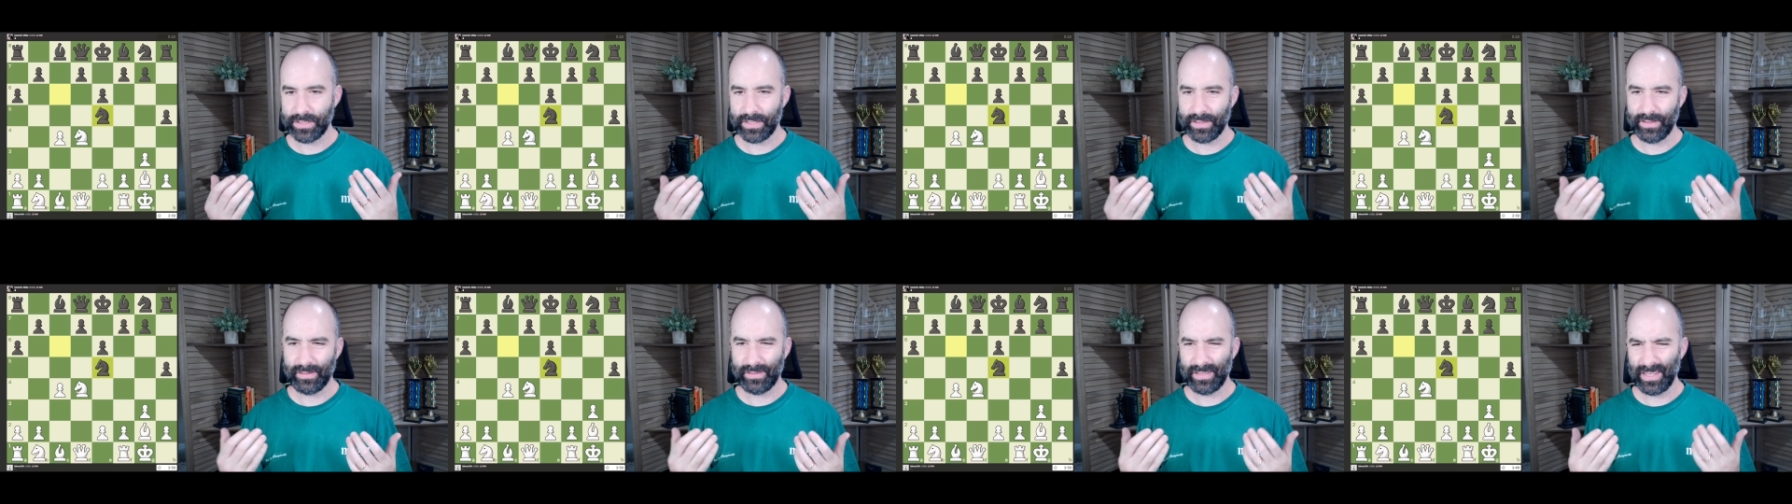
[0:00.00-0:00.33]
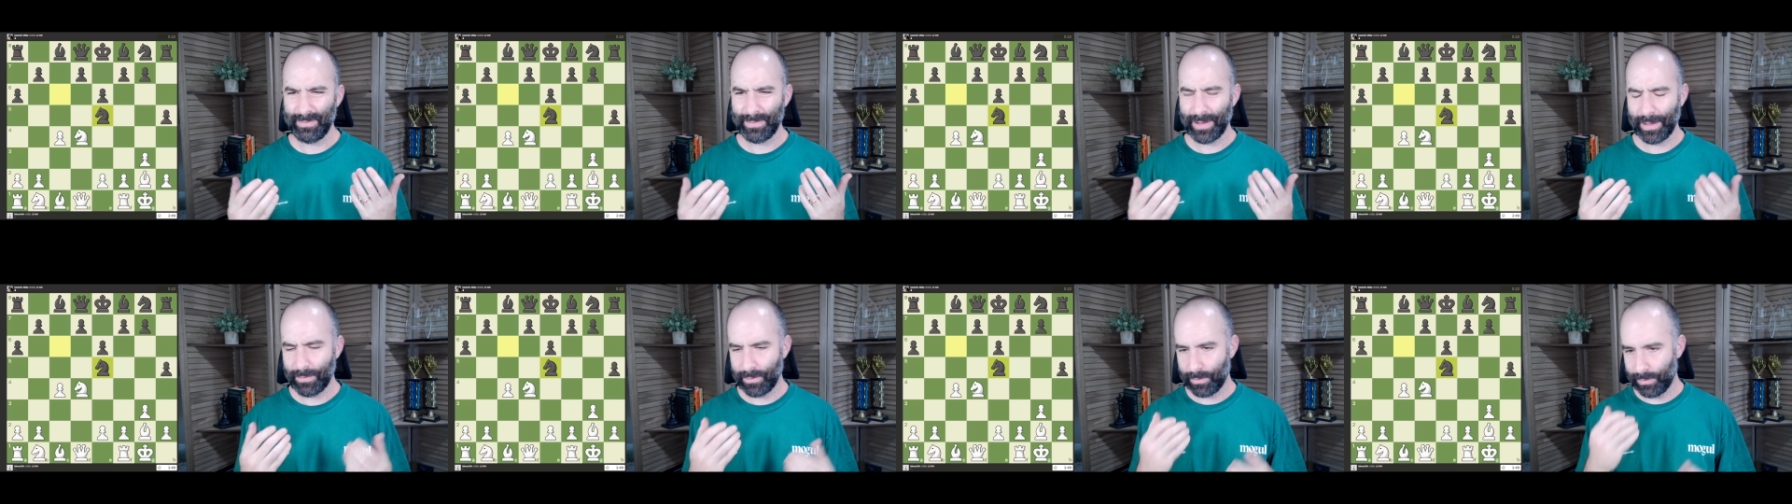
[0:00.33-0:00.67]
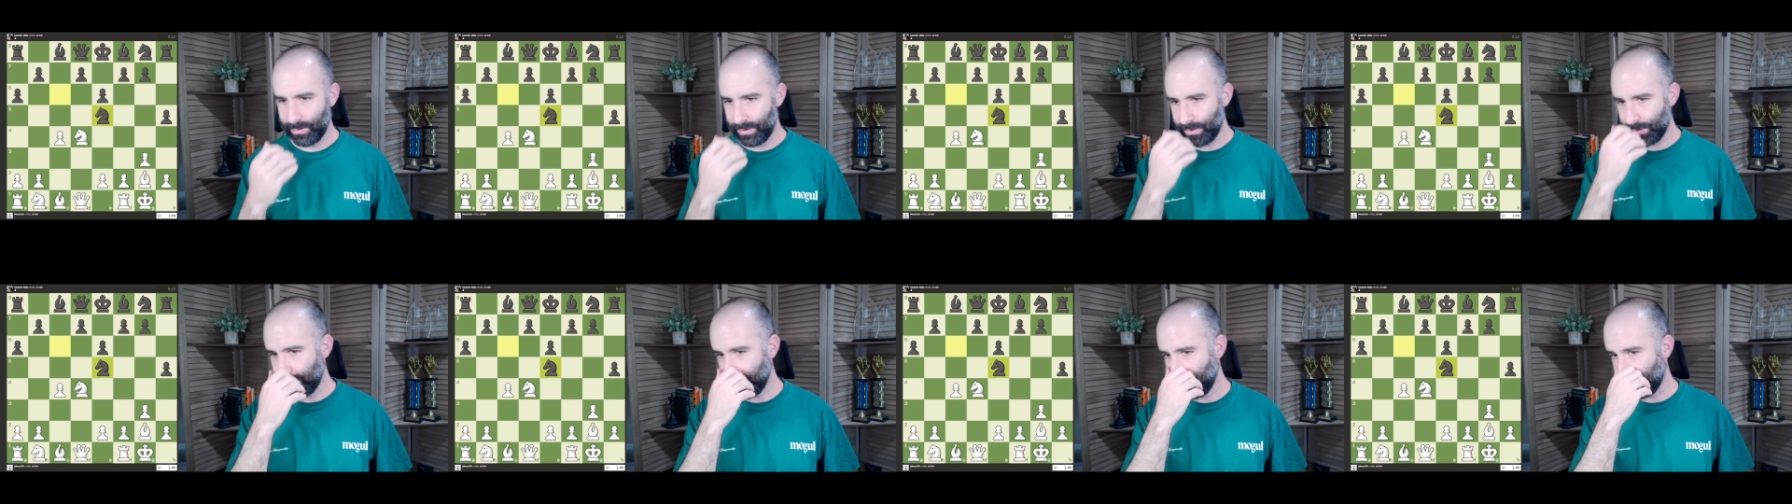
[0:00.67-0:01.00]
At the same time, the
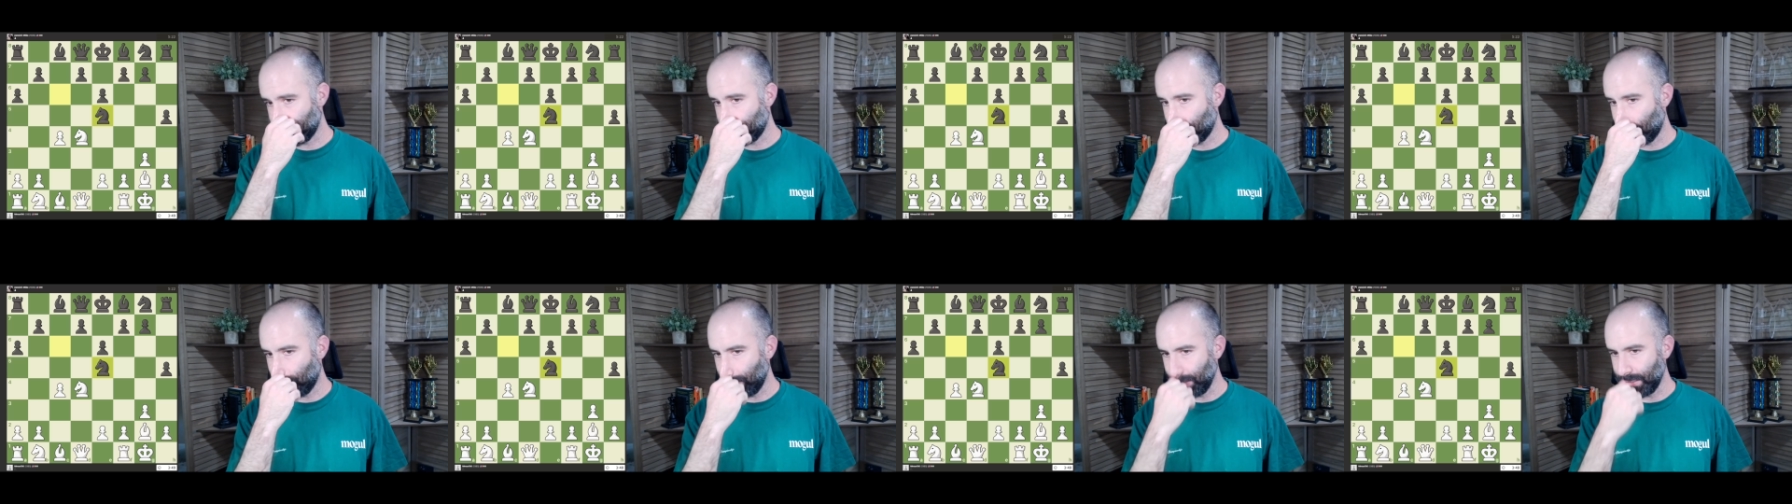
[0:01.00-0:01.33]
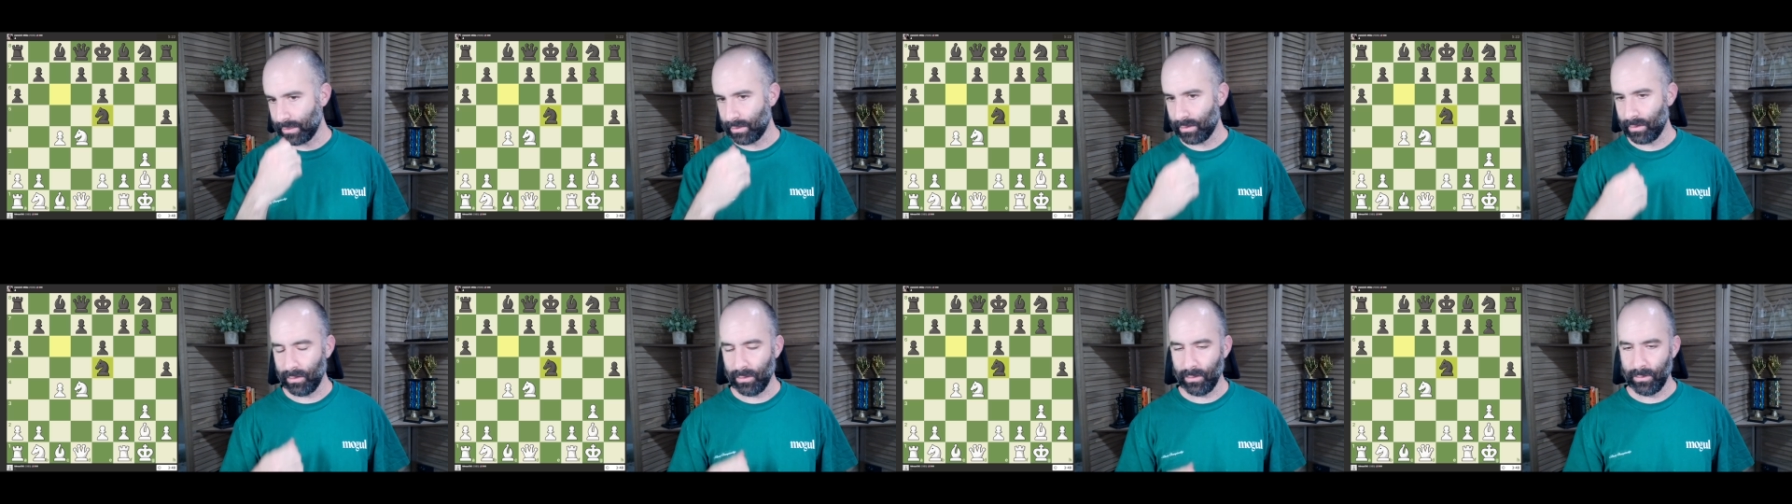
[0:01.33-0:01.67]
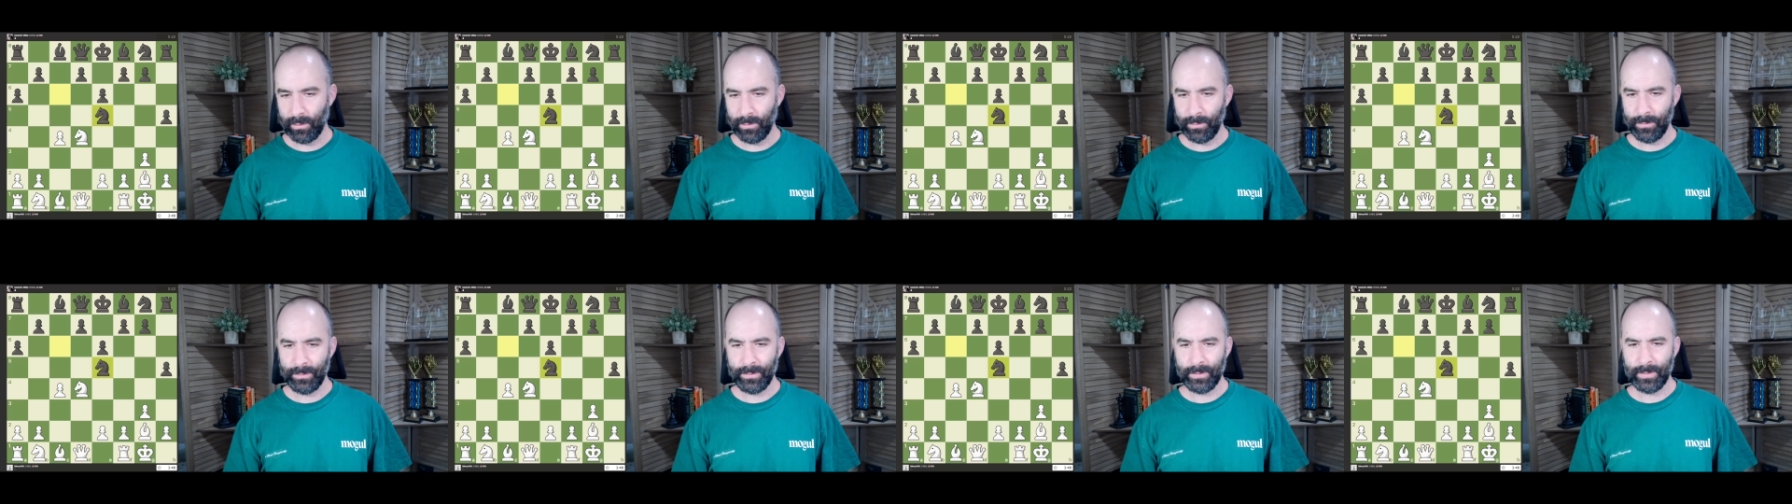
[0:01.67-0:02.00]
position is quite
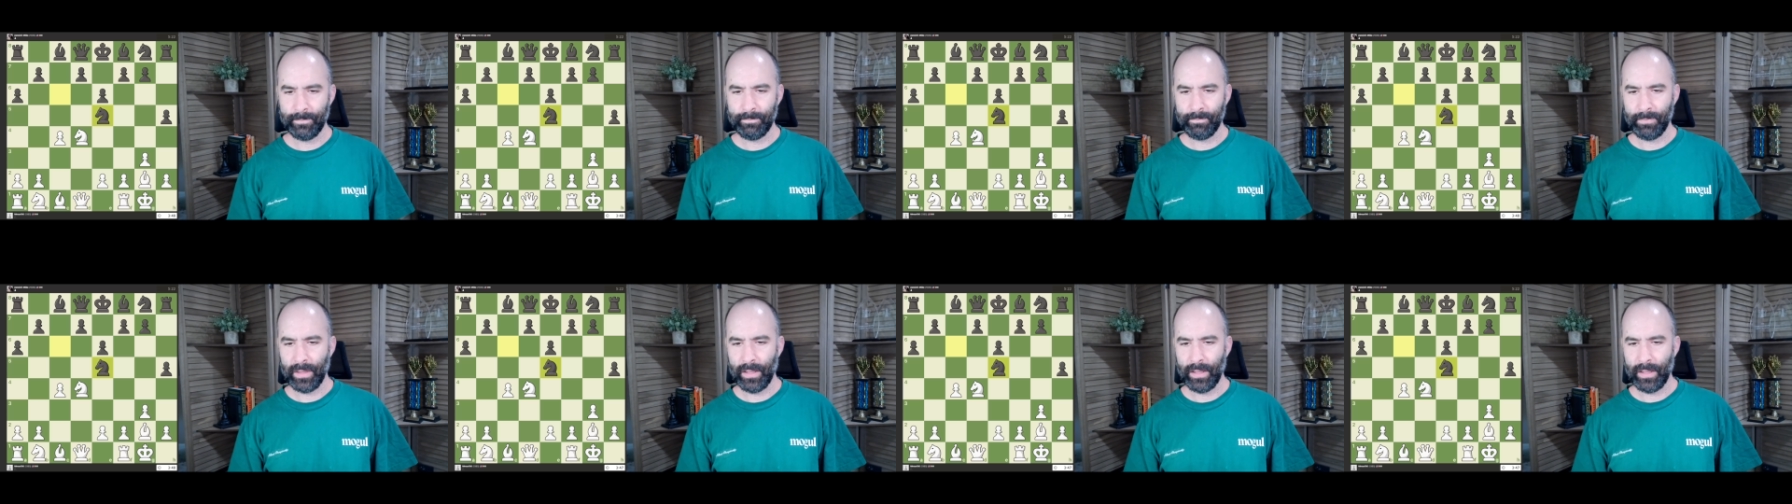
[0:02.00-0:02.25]
closed,